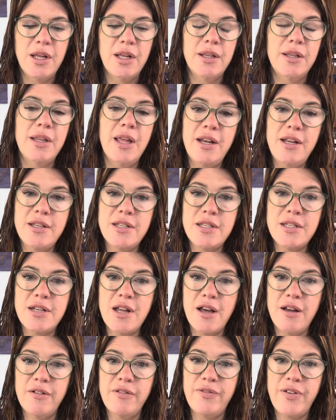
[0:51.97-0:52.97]
Let us
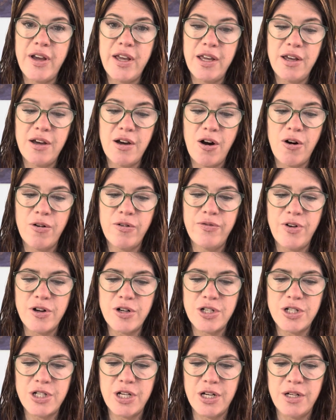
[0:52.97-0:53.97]
not fight our
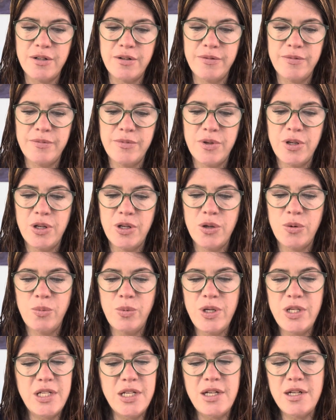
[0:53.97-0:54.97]
function.
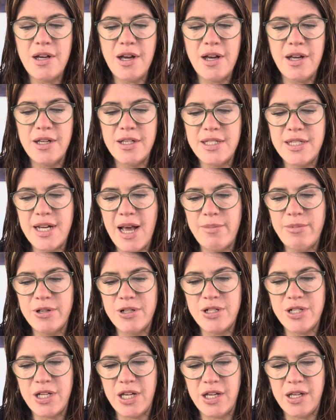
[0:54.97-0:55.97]
We did not
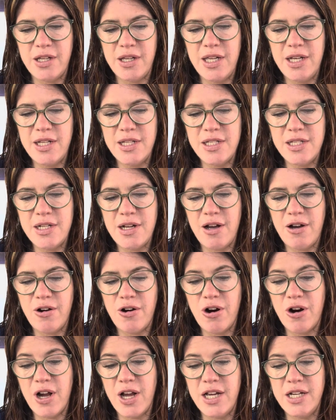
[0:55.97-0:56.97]
establish it. It is not
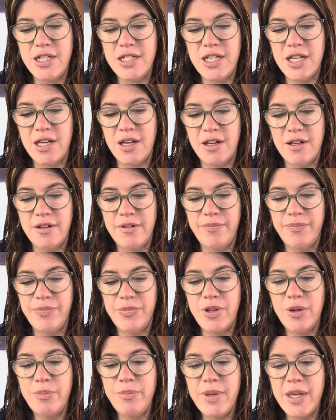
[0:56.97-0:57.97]
our idea.
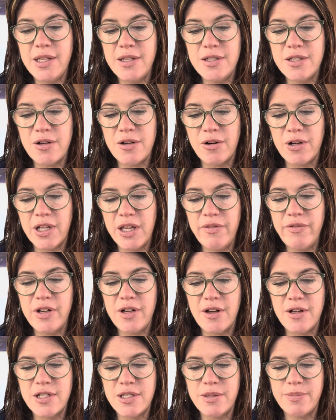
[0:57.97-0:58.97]
The means are given
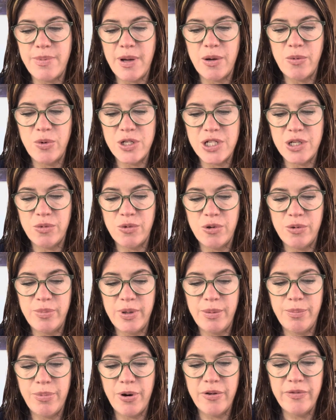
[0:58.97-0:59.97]
us by which it will be
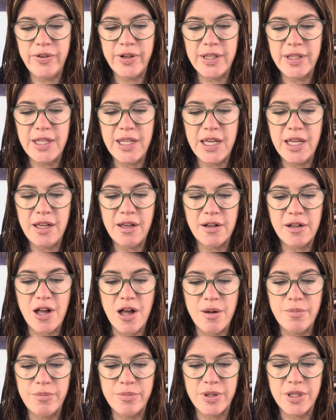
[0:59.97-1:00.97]
perfectly
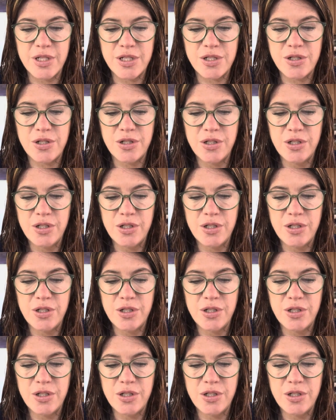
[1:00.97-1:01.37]
accomplished.